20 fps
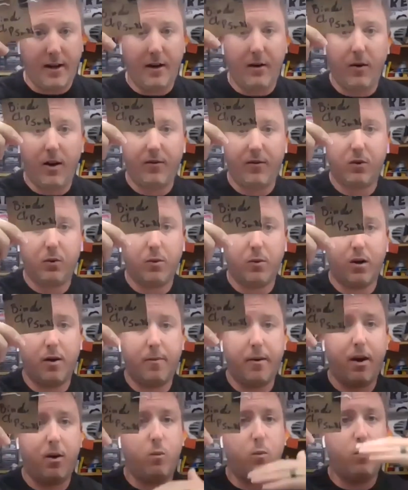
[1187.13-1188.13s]
I don't have to
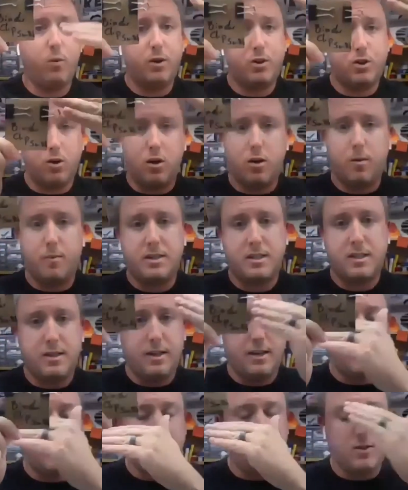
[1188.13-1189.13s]
worry about which arm is
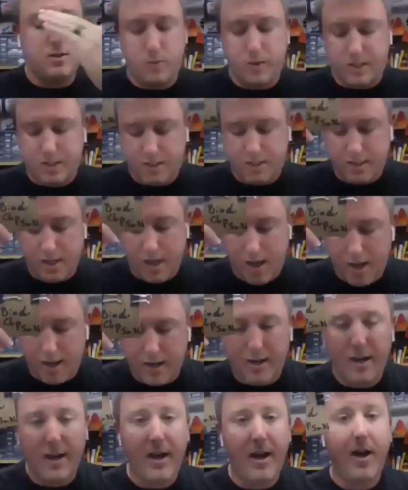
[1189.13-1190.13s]
connected to which
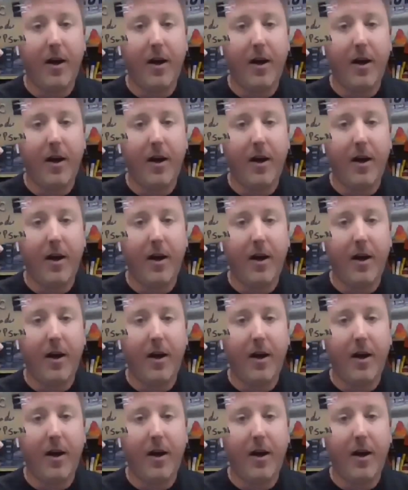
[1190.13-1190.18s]
side